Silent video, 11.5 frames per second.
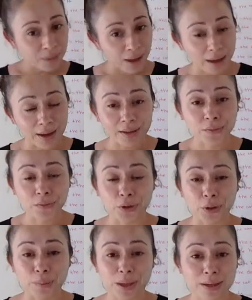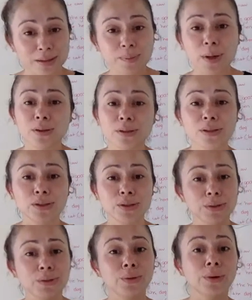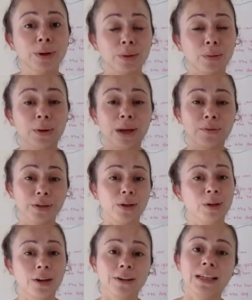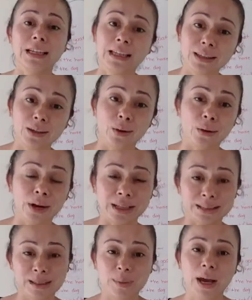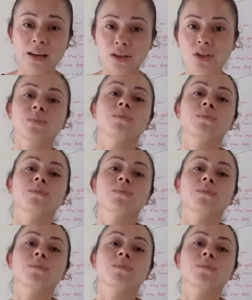and for you to be exposed to whenever you hear ito in Spanish,